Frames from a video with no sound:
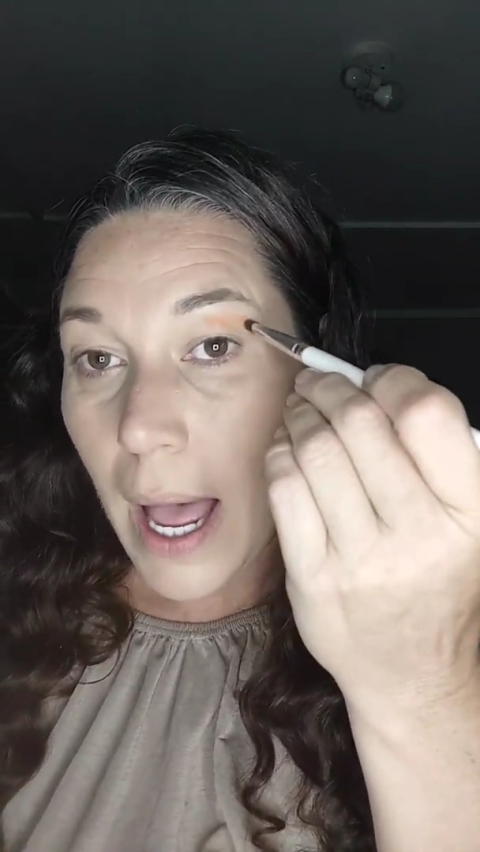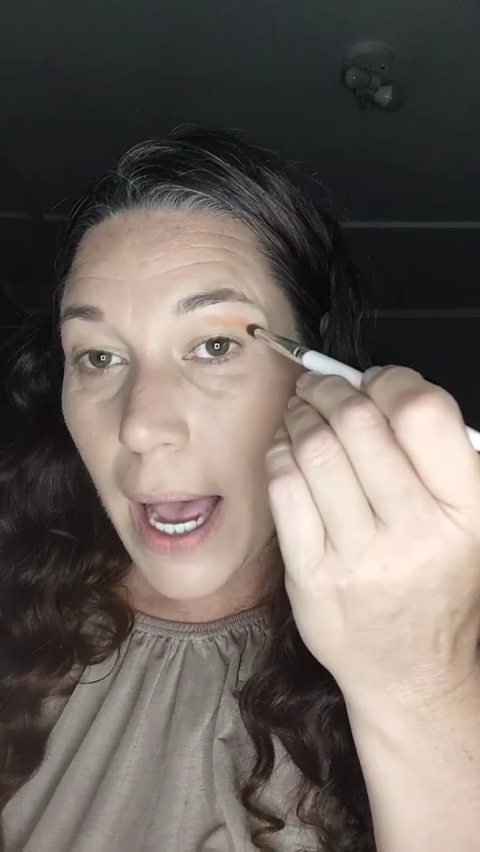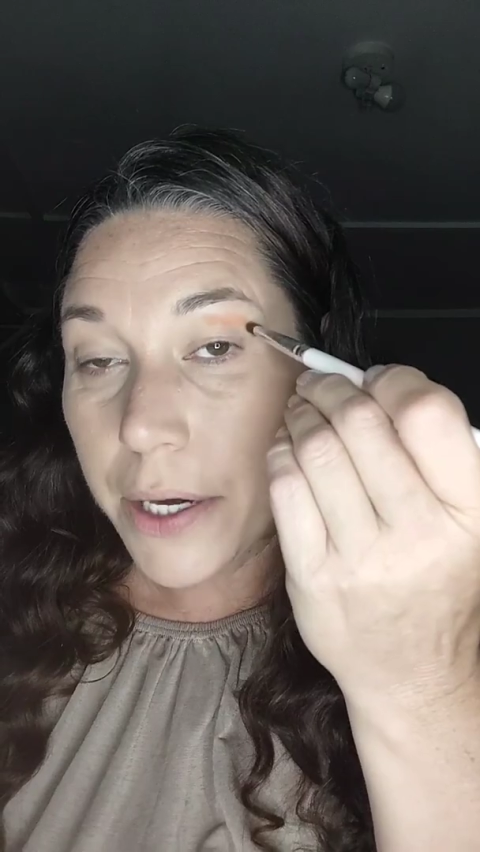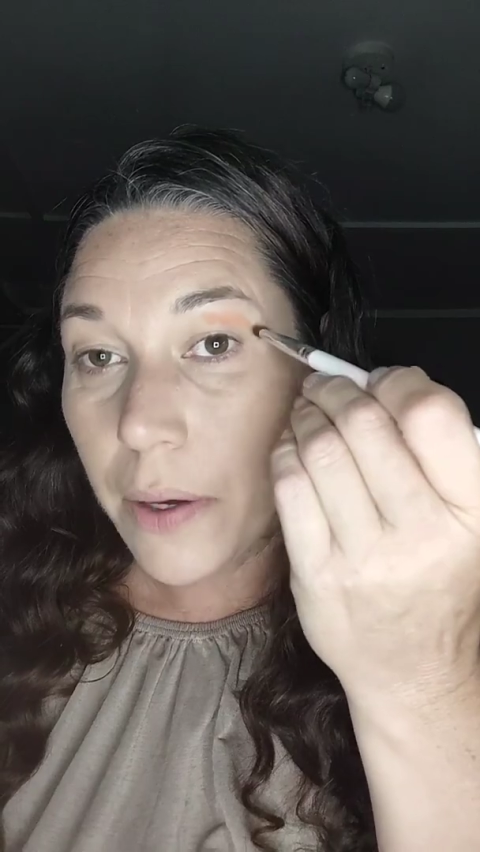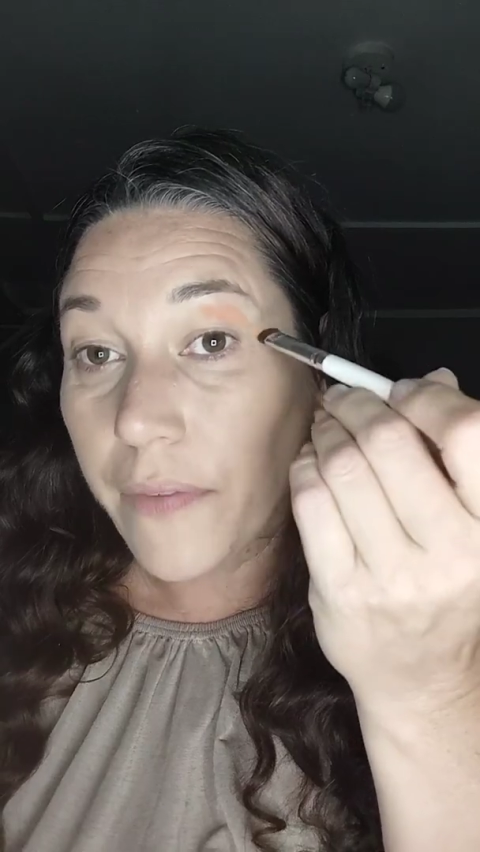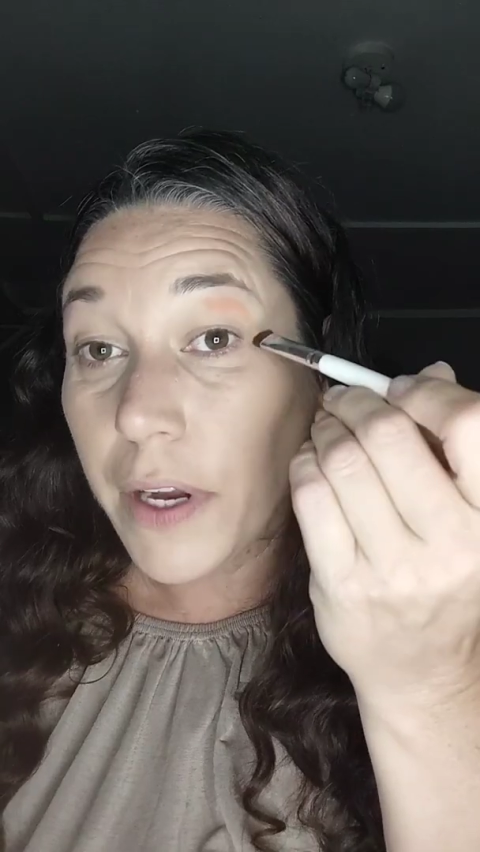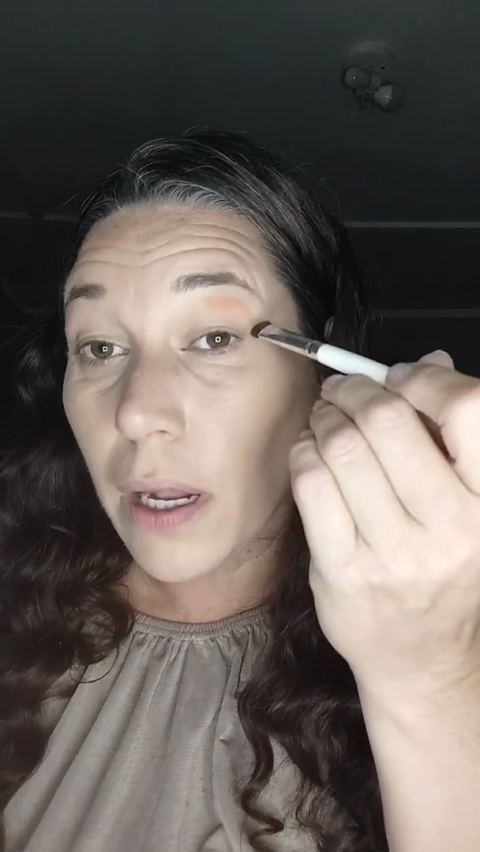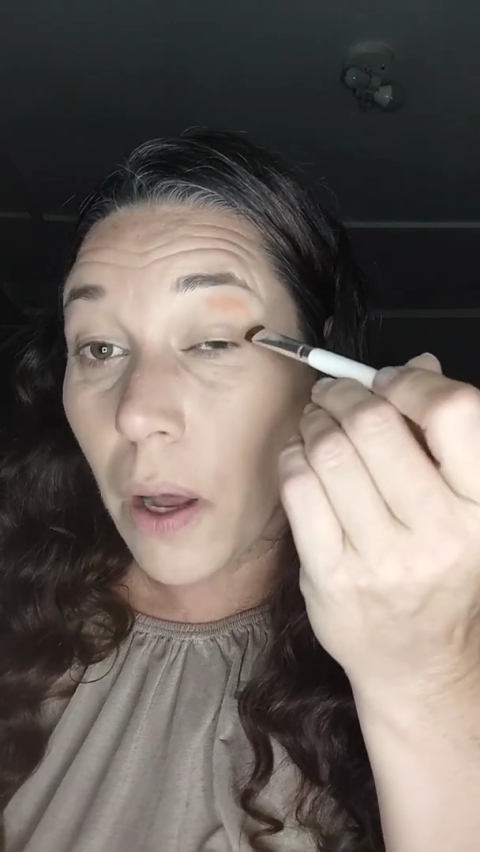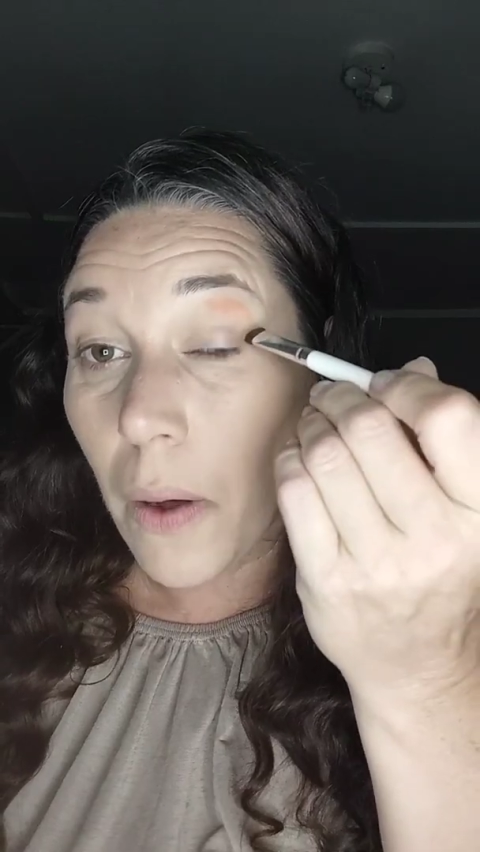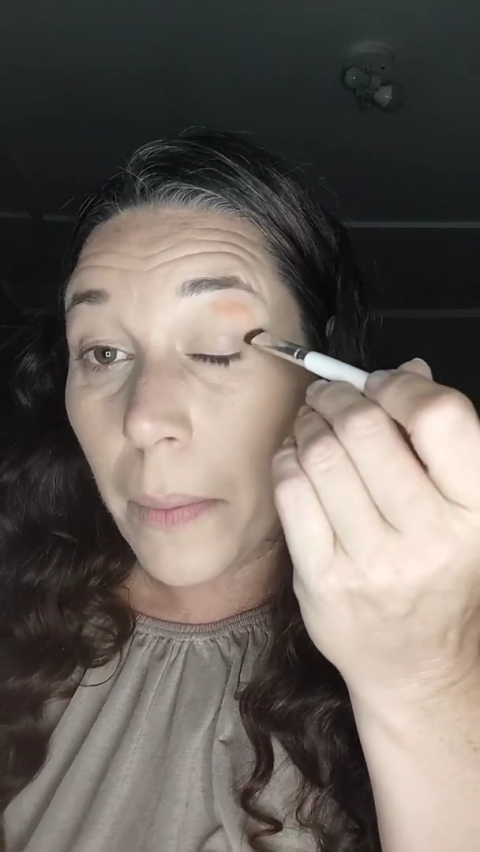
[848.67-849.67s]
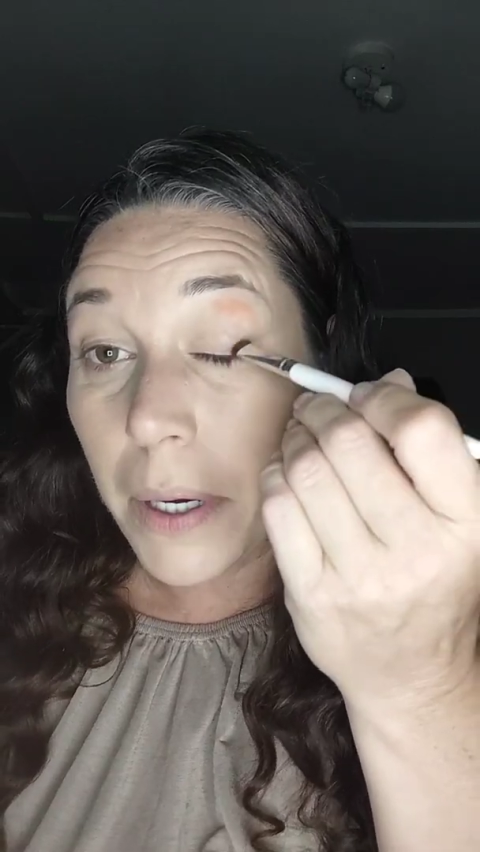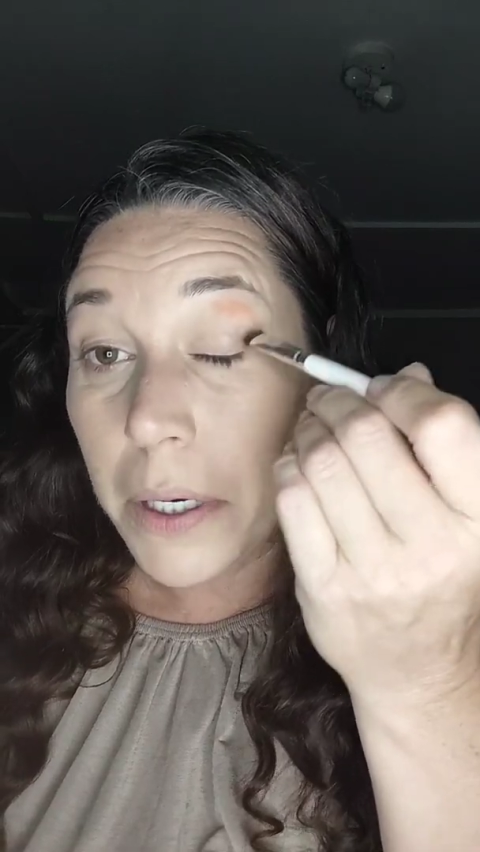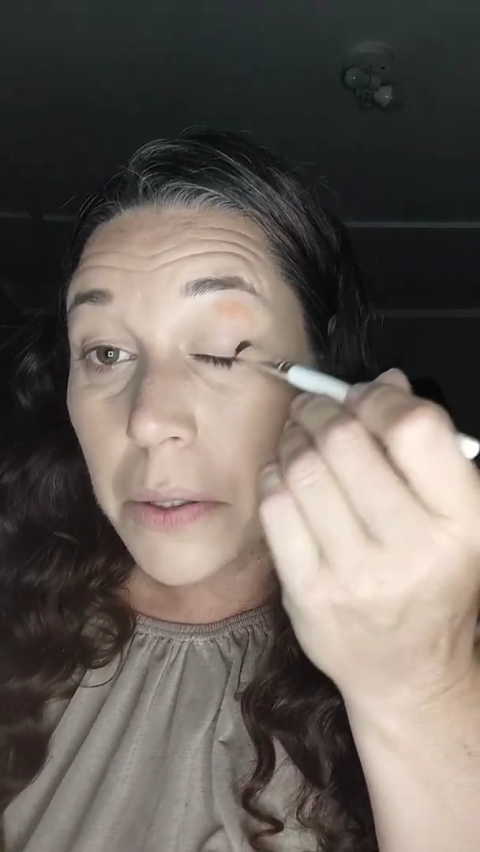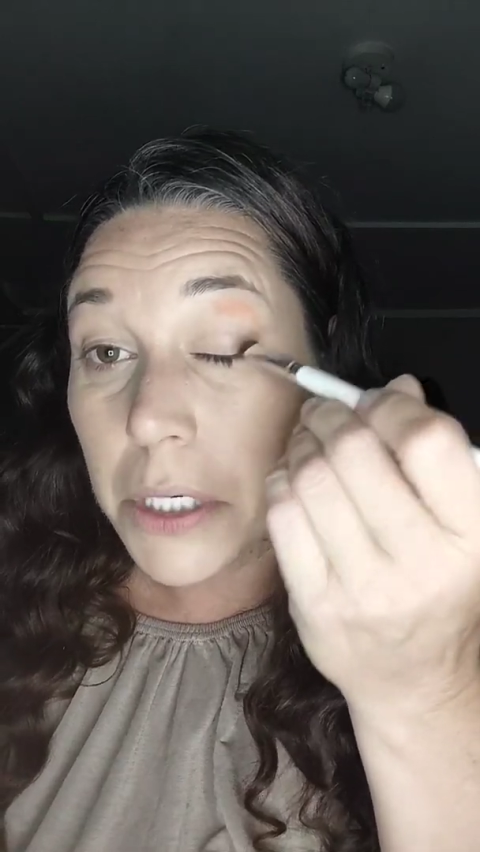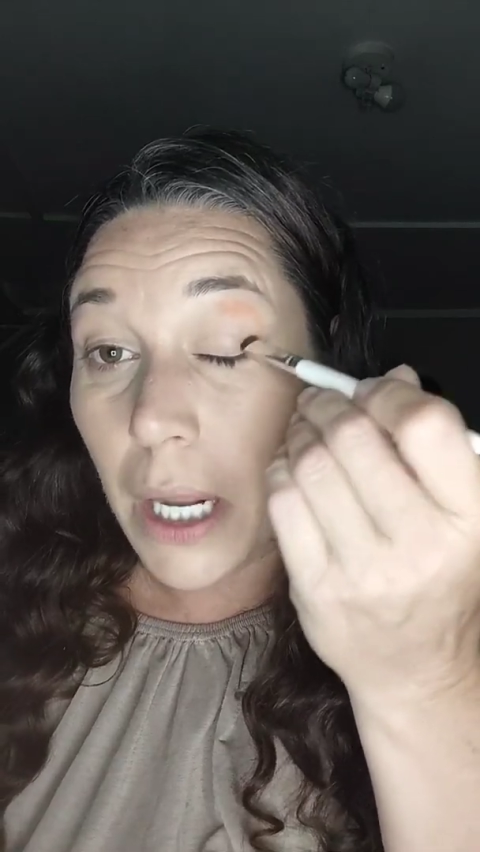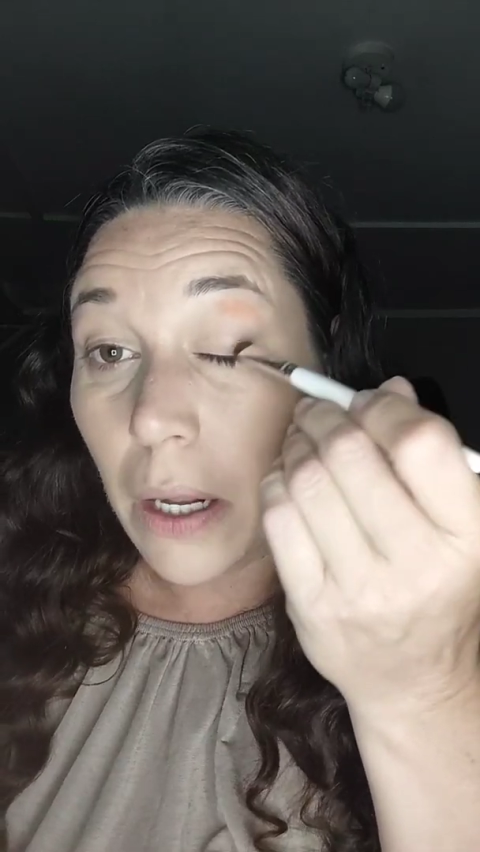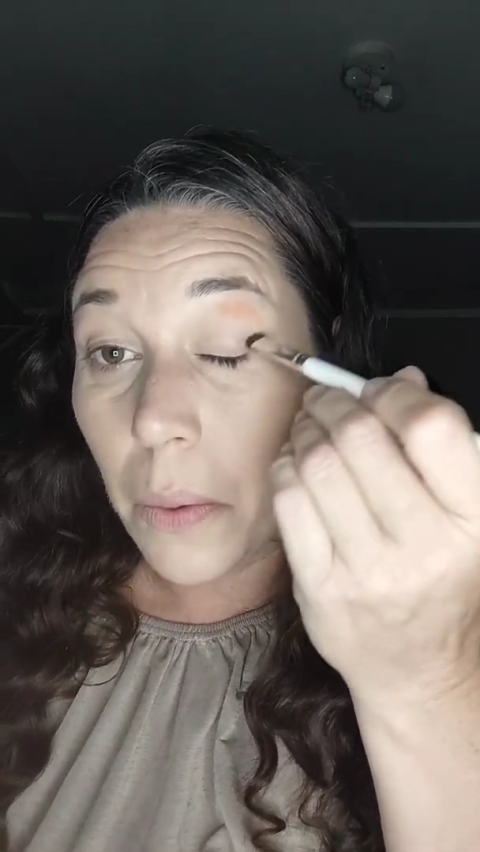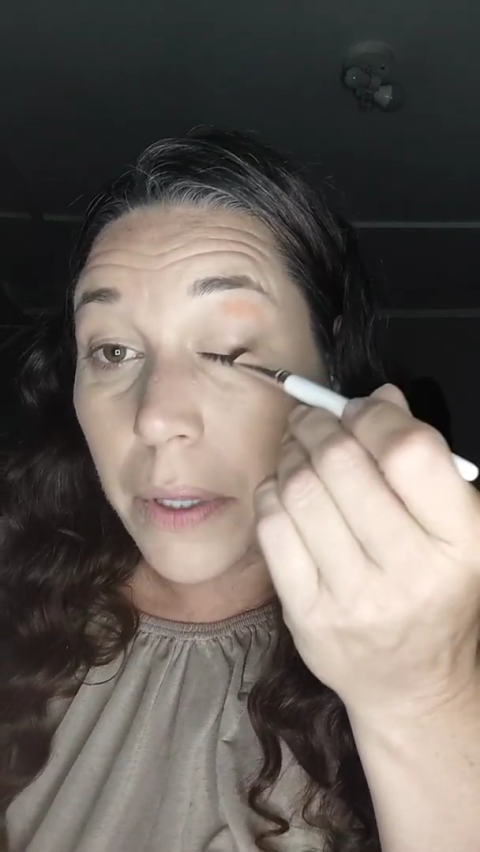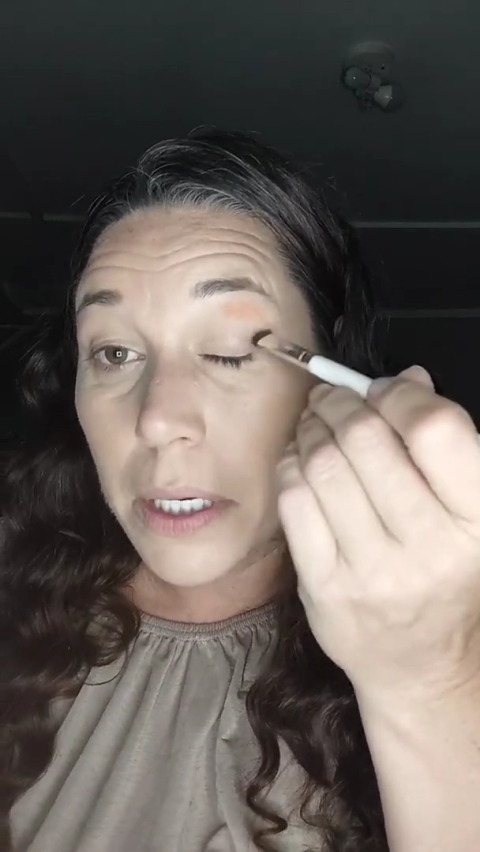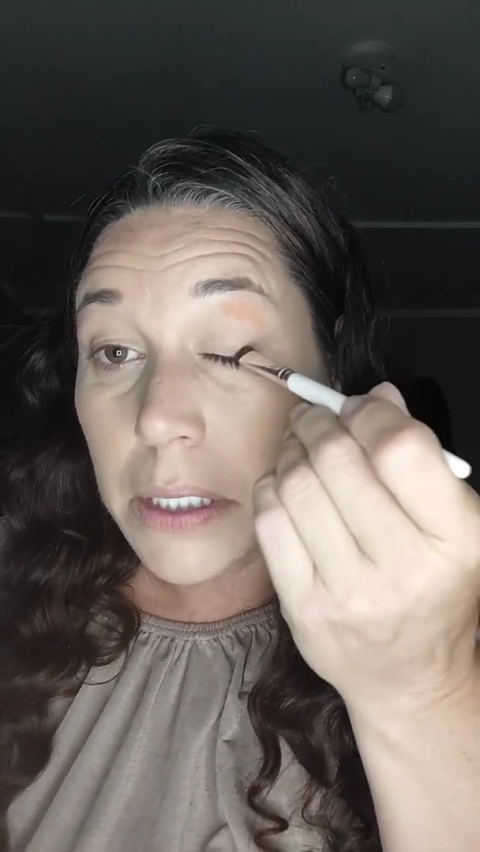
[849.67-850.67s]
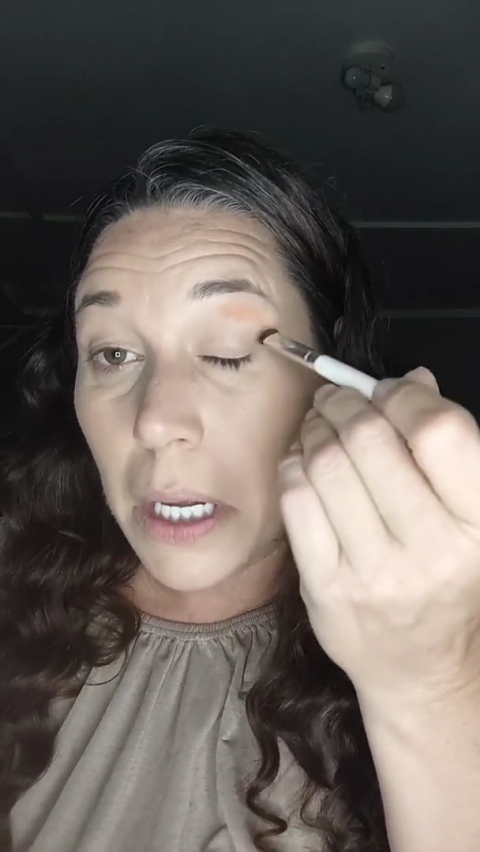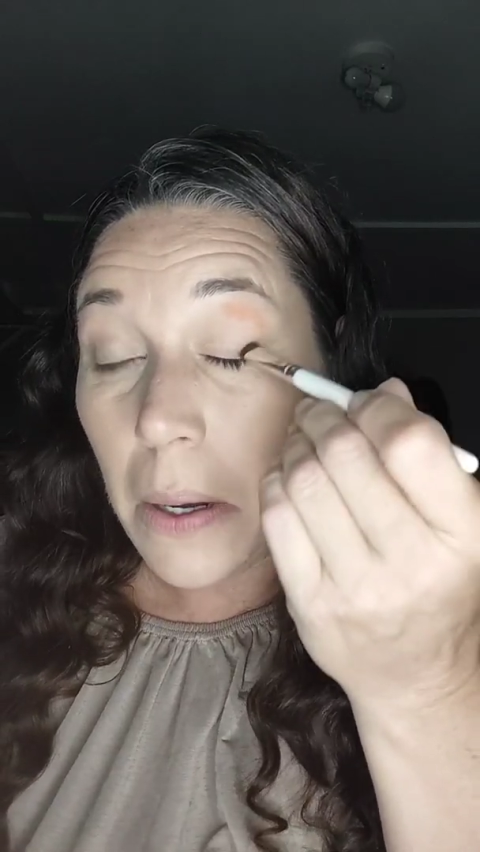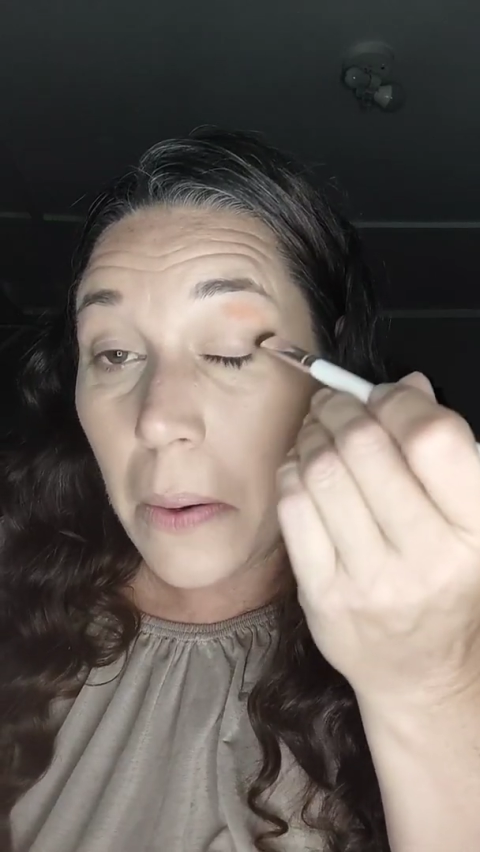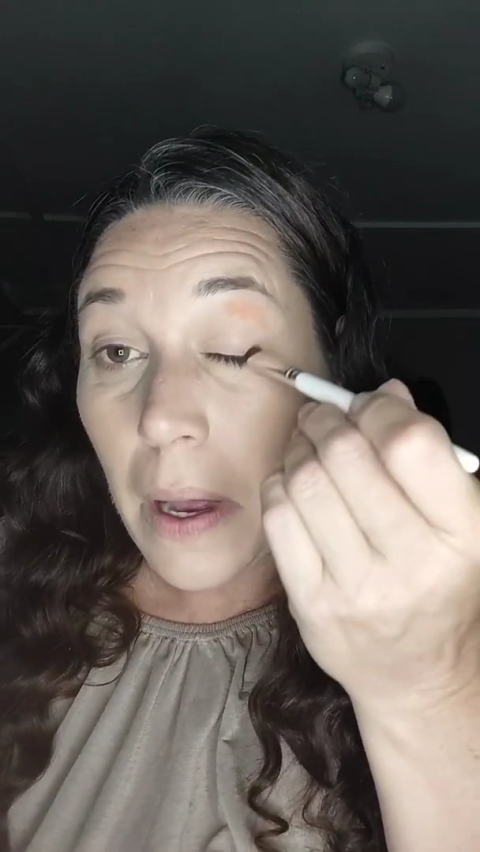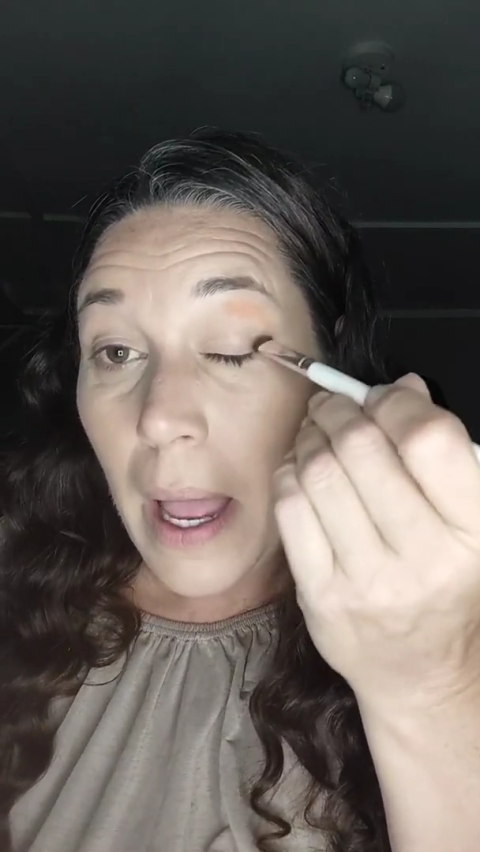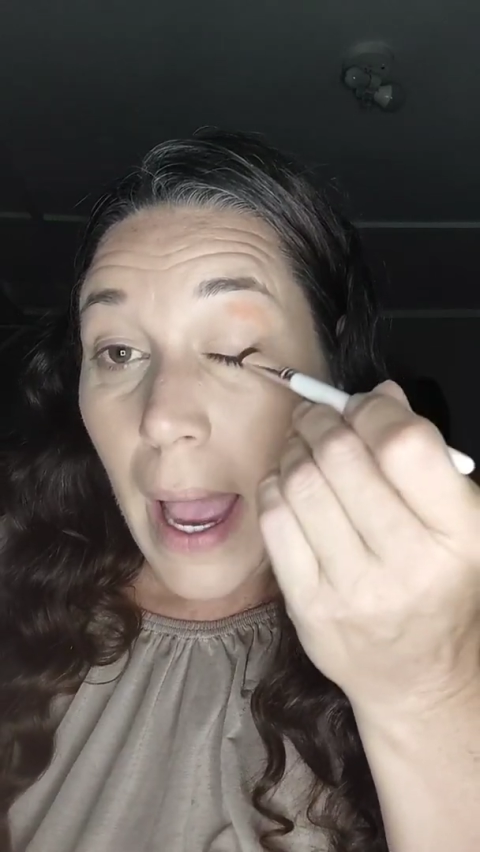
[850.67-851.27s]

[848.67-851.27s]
I do have yellow. I'm going to use yellow with this too.